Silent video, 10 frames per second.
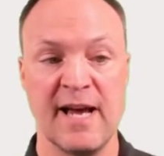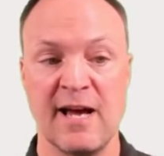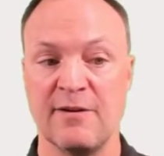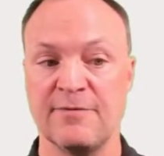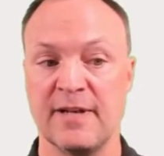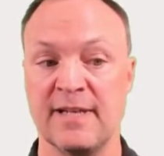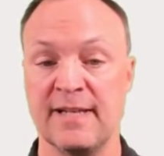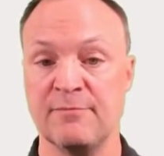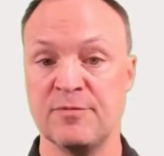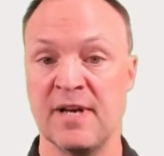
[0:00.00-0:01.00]
I'm going to have
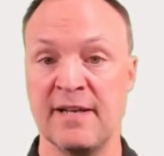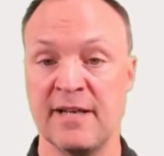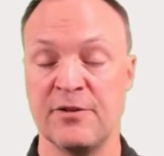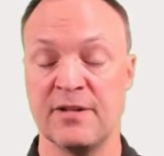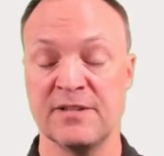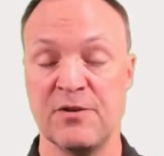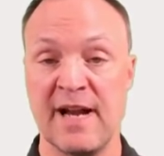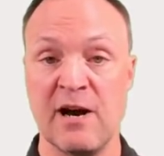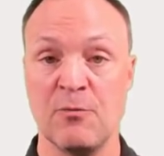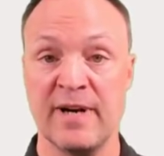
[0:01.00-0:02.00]
uh, another,
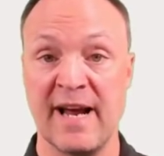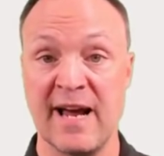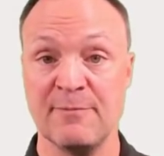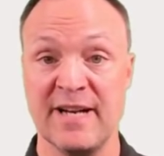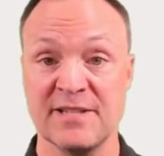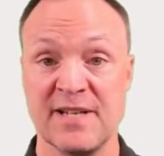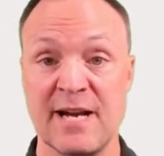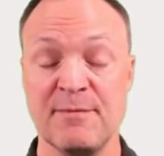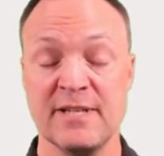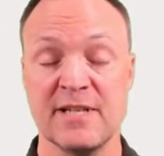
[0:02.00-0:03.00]
so now when I add my
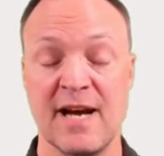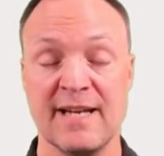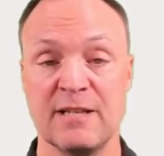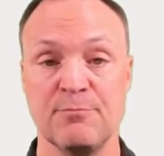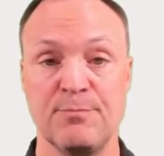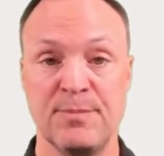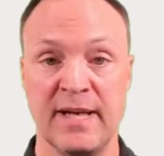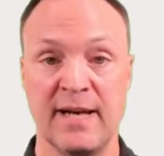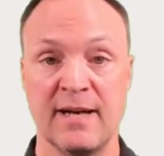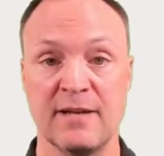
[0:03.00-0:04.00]
assignment, I can
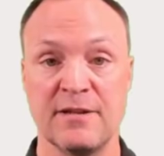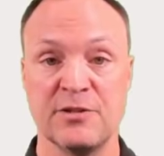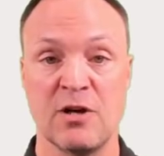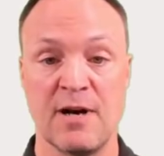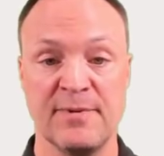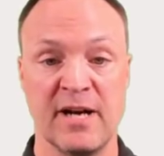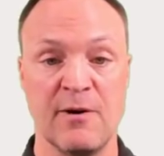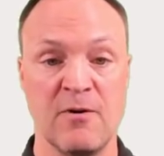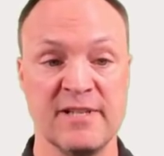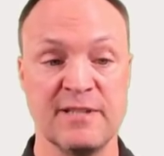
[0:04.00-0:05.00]
pick the
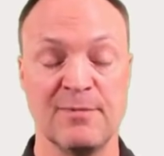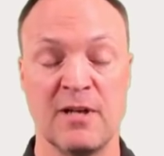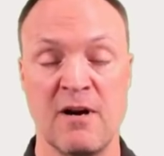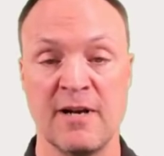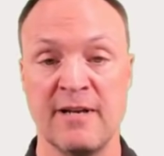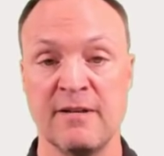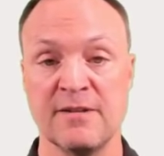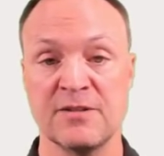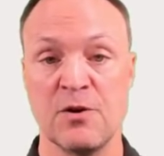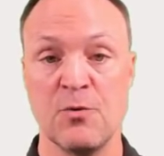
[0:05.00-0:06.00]
topic I want it to belong
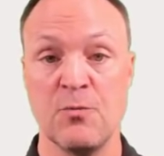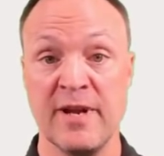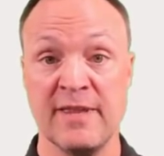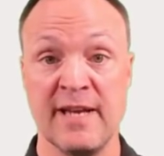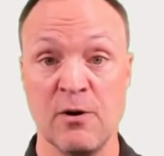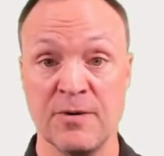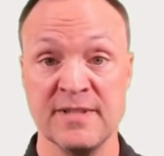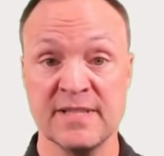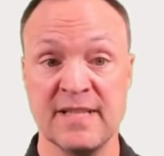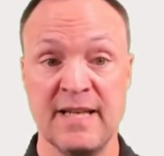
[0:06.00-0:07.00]
in. So when they go
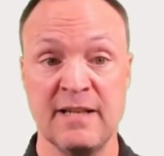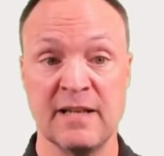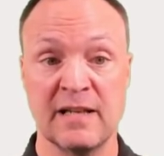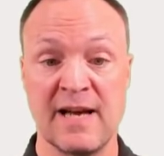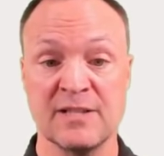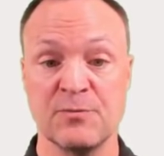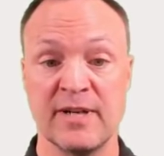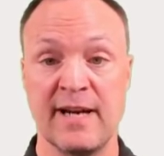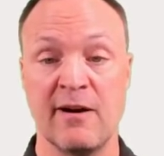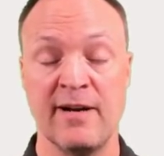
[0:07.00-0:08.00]
and see the
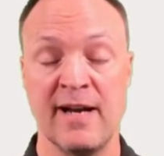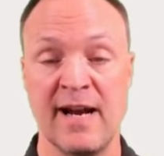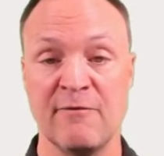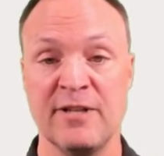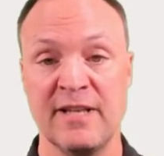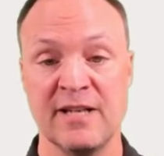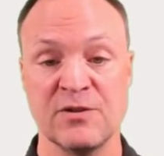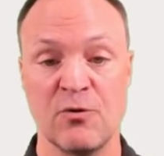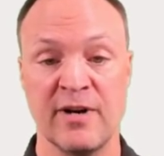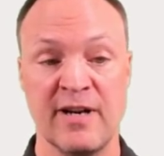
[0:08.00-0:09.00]
classwork area,
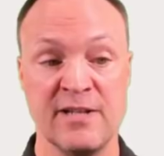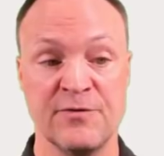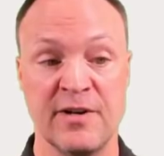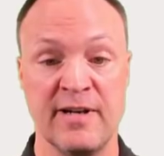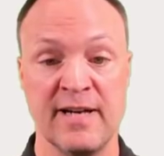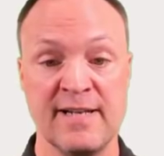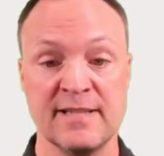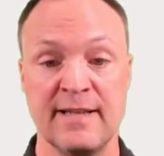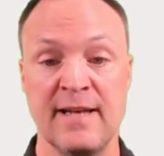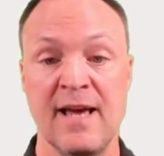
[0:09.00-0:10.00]
everything is organized very
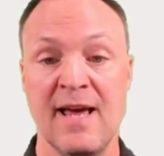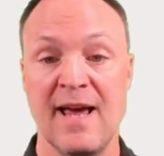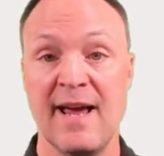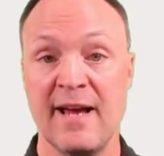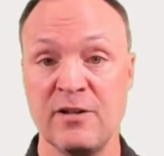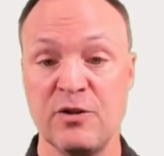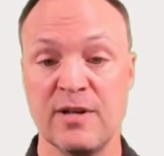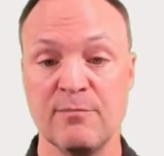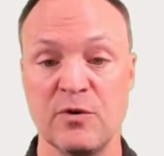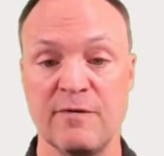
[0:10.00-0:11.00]
nicely, and
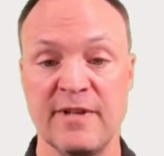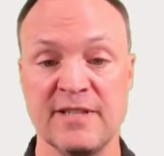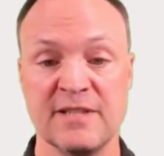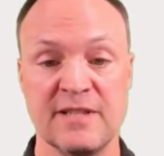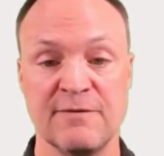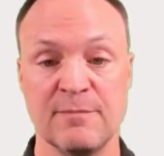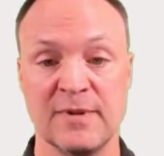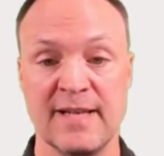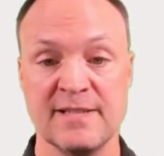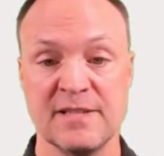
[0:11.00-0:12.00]
you can move these in
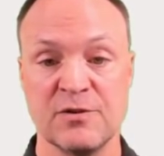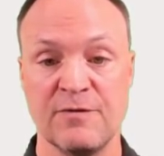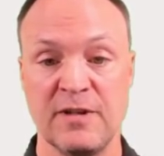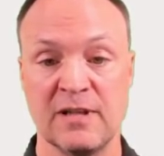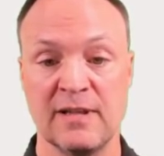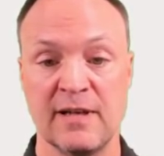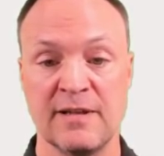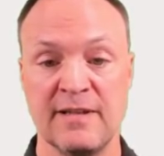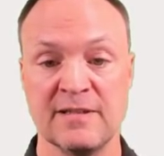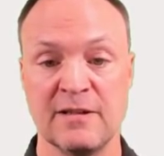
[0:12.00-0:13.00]
different places. So if you
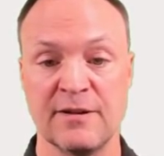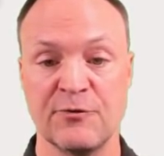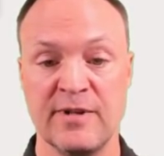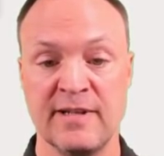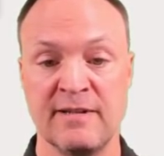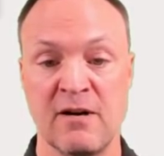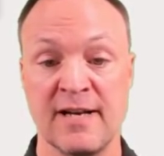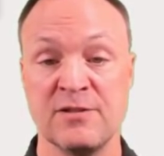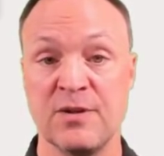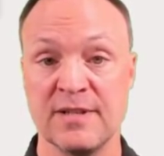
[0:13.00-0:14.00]
click these little three
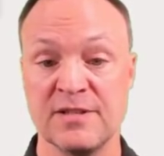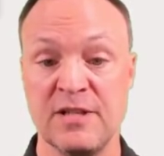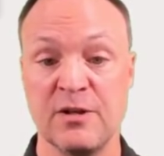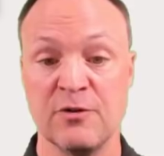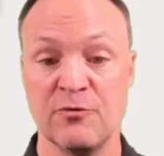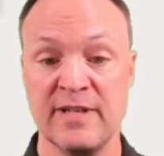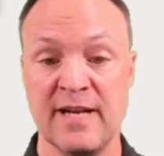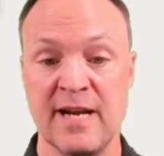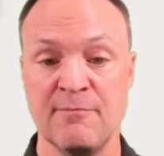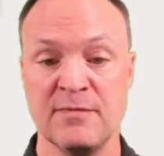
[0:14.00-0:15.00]
dots, you can see you can
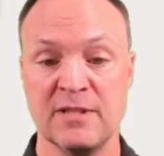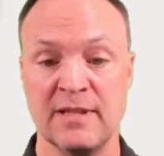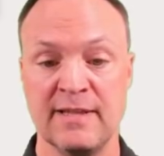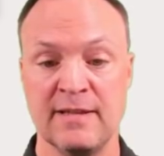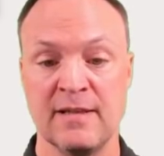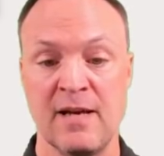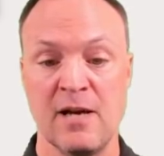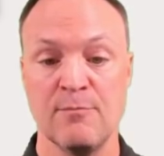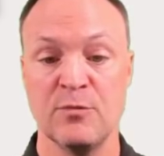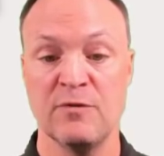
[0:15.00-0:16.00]
rename, delete,
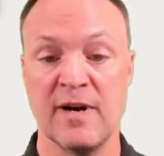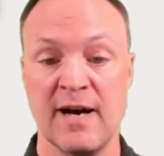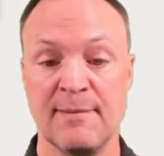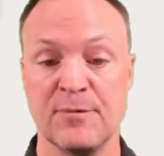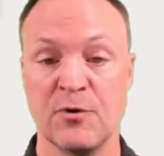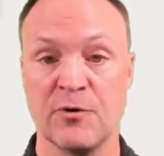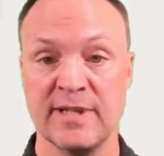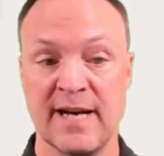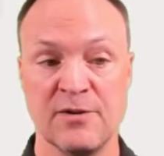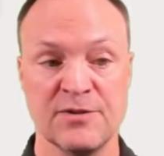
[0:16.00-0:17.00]
move up
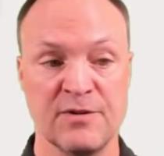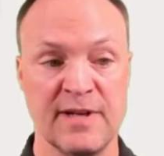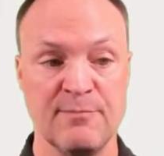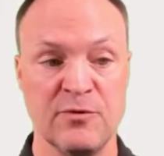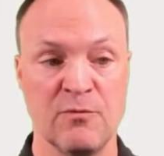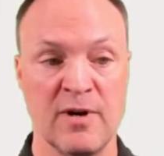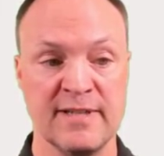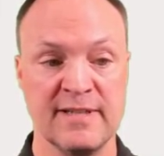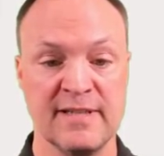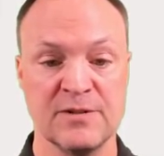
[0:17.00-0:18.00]
or down. So if I
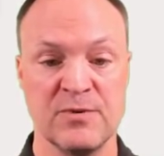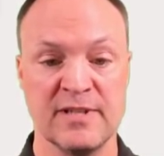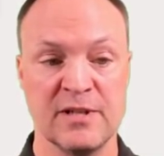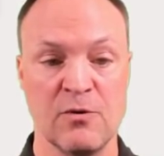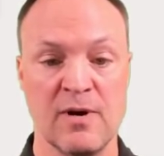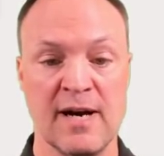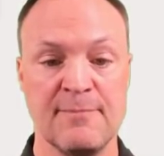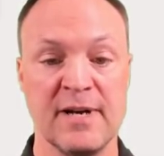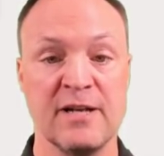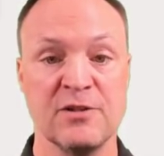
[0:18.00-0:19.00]
wanted this one to go
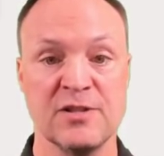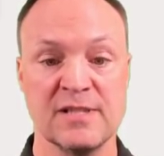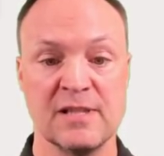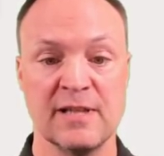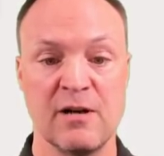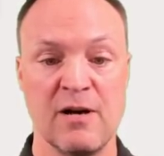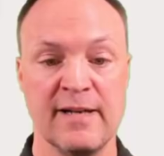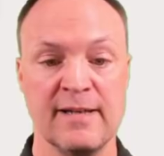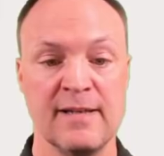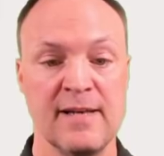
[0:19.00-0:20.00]
up, I could just click
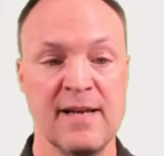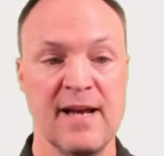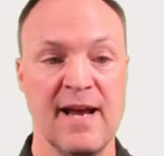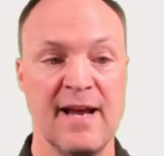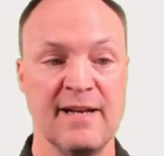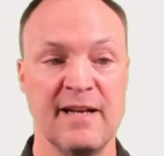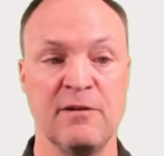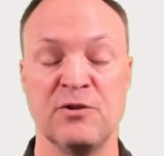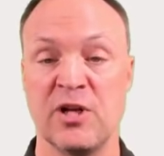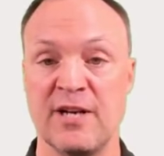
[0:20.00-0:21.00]
on it and
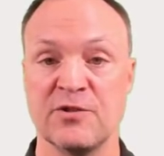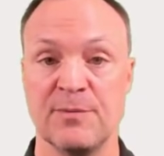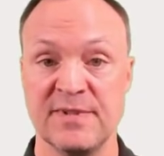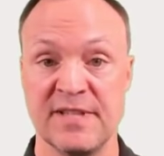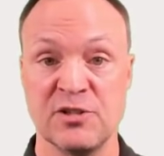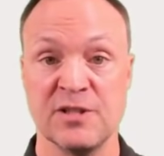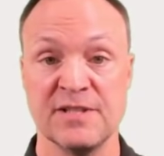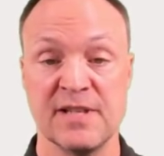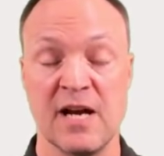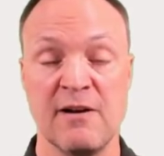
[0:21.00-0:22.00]
change the
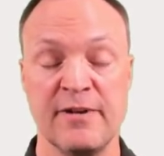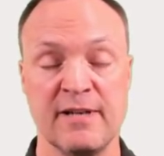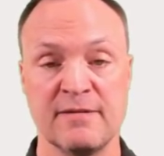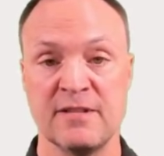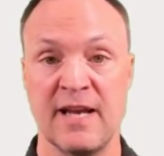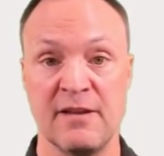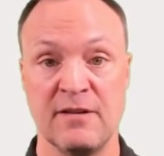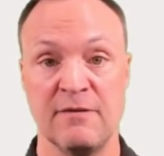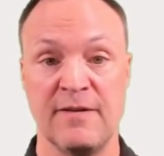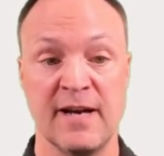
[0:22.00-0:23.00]
positions of it to
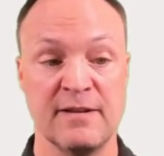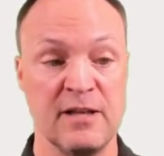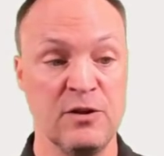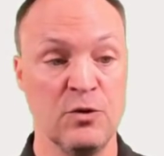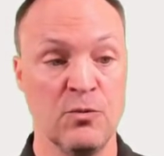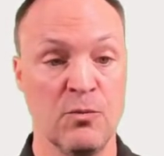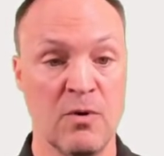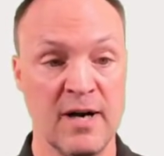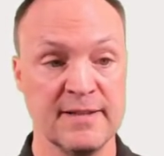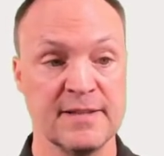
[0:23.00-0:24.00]
get the effect that you
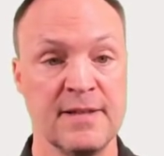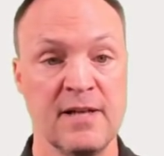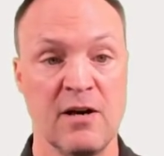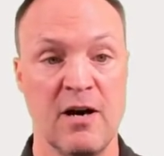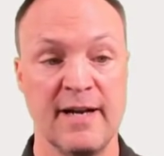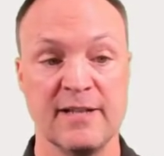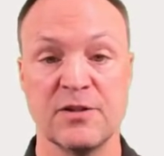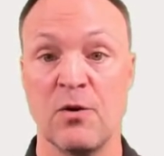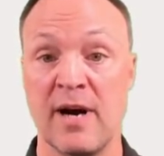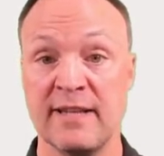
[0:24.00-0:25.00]
want on
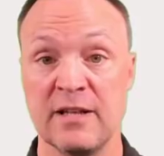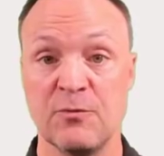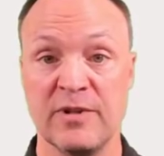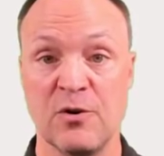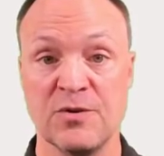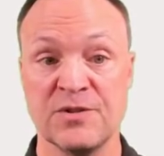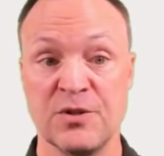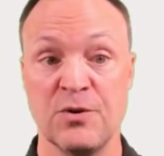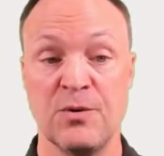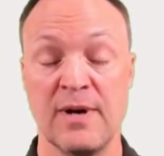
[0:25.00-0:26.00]
it. So I think with
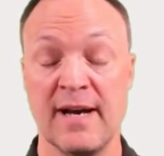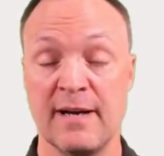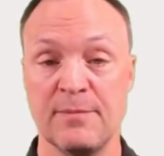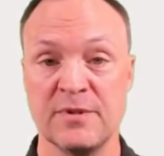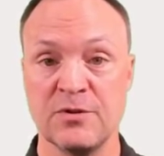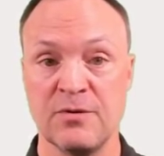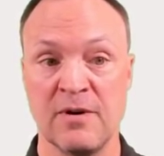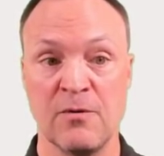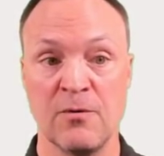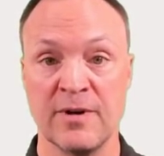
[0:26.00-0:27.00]
those two, uh,
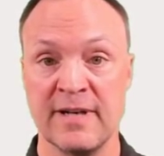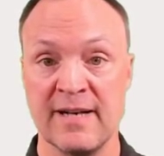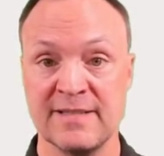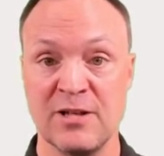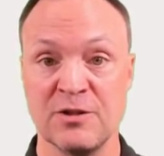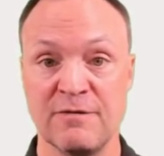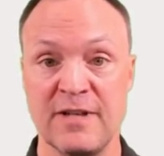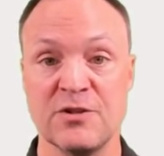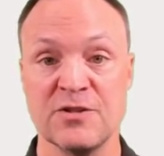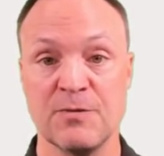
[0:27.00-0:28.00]
two organization
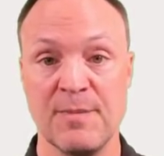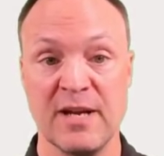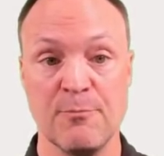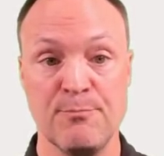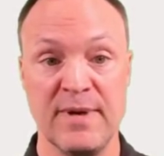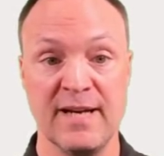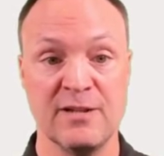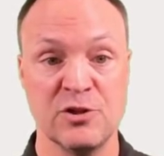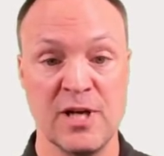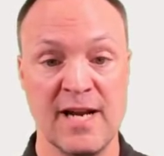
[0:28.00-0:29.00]
features will make a
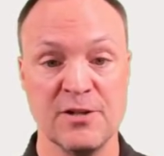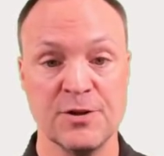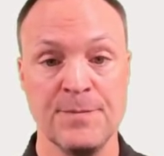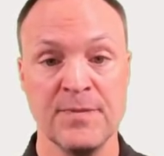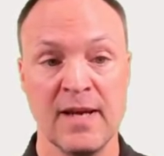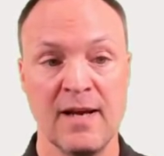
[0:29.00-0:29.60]
big change.